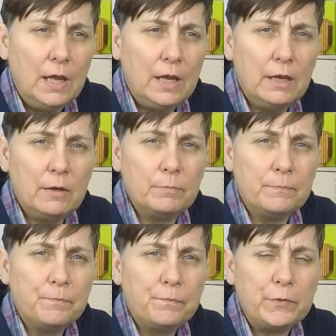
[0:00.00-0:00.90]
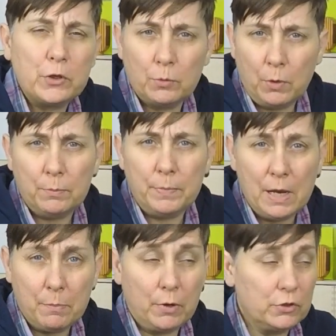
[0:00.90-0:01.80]
So there won't
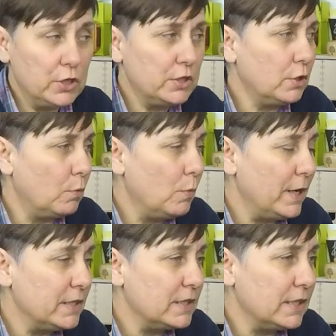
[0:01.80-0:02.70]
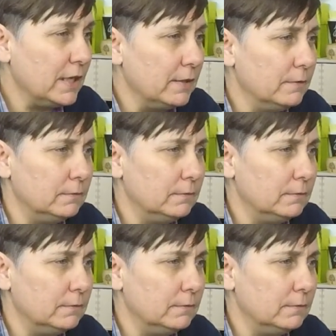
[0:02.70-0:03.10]
be a project on Wednesday.